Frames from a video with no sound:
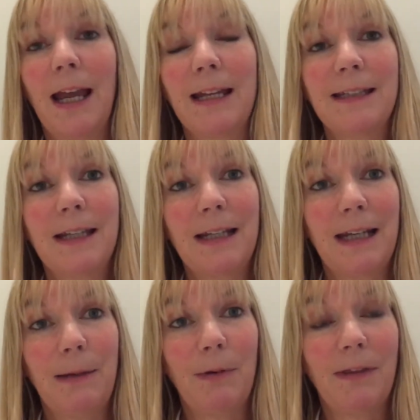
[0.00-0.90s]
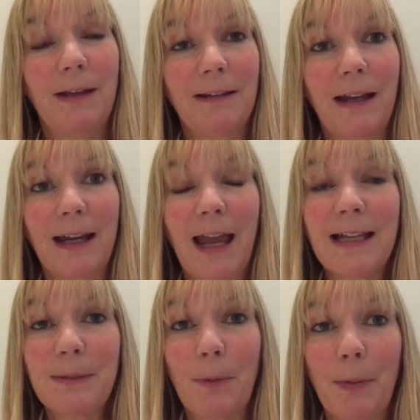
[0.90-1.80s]
And certainly with things like
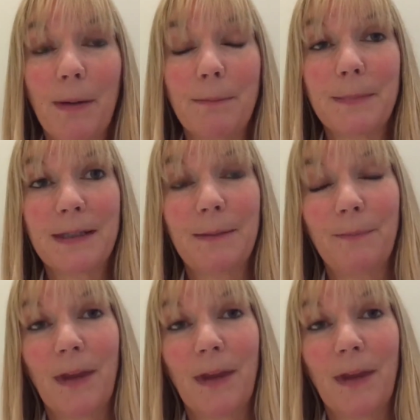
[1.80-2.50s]
asthma pumps,